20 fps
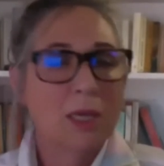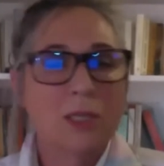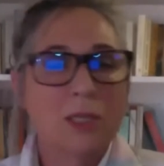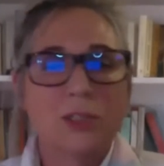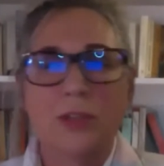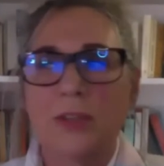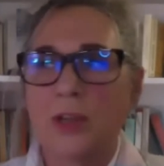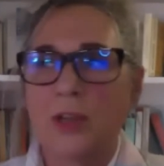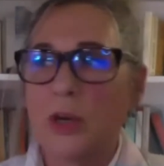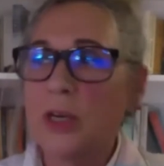
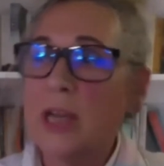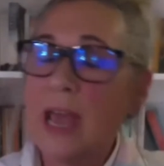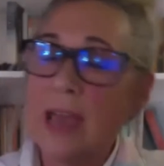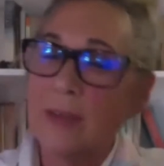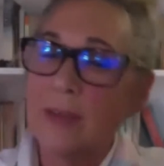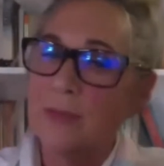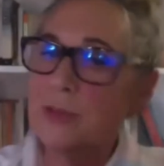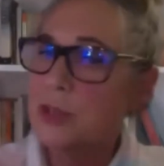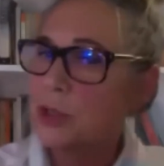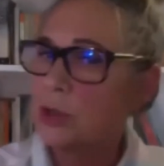So they don't
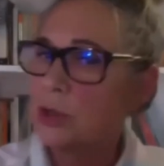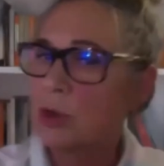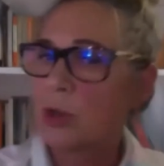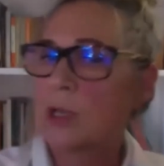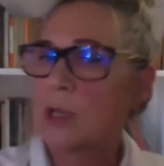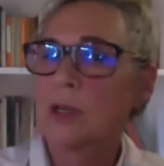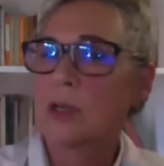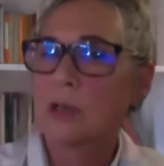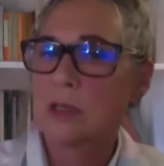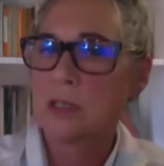have to go
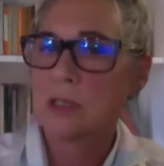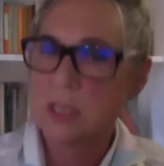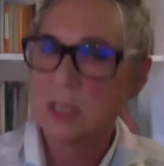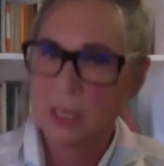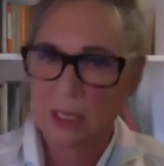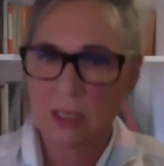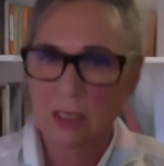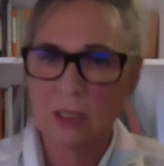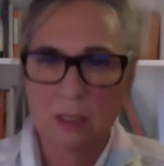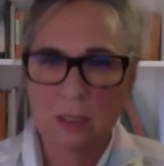in
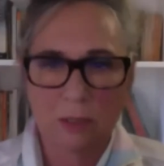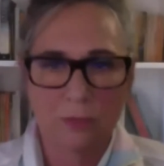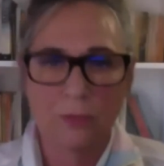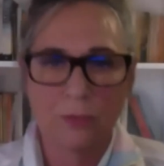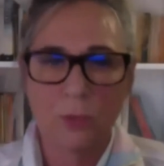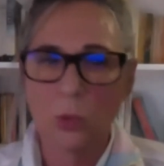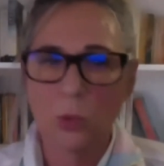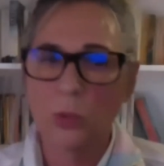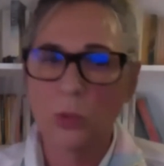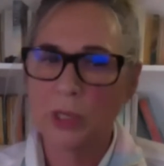consecutive
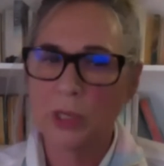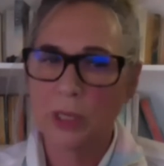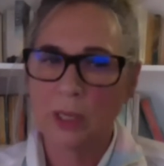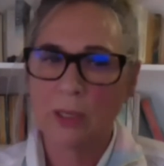order.